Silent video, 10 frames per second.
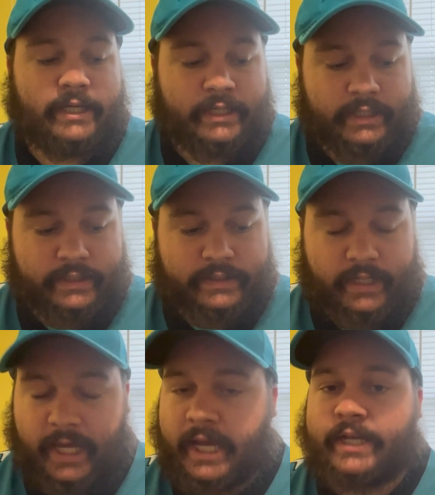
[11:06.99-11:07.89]
is
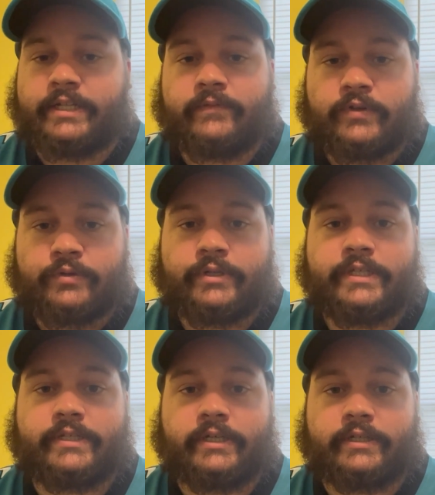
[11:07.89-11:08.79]
18 for
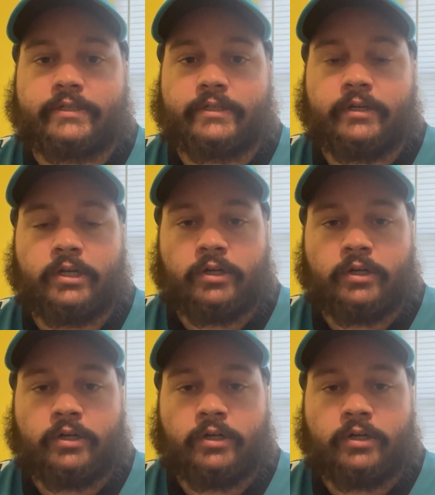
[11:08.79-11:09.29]
26